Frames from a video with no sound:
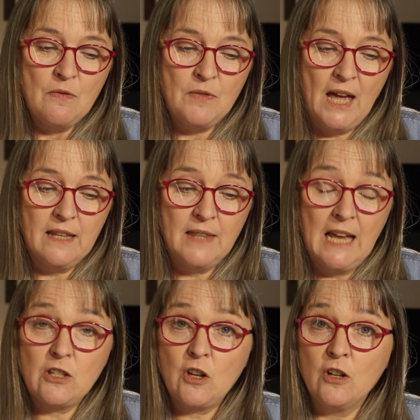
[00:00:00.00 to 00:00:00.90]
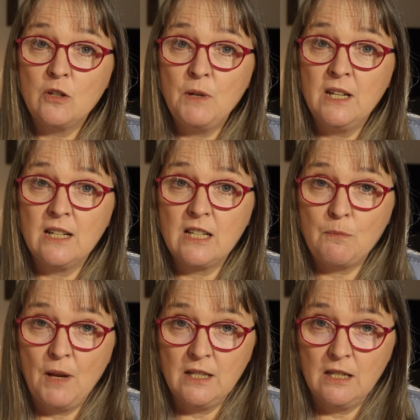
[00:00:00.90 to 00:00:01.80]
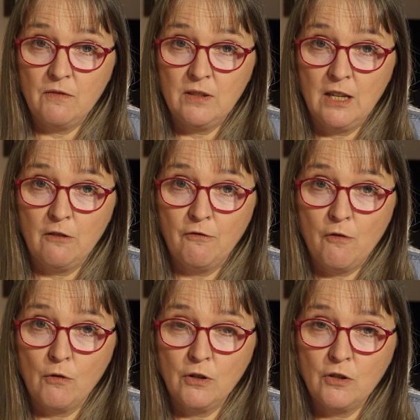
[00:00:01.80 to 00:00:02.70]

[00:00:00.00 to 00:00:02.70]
that's going to be an expensive thing for you.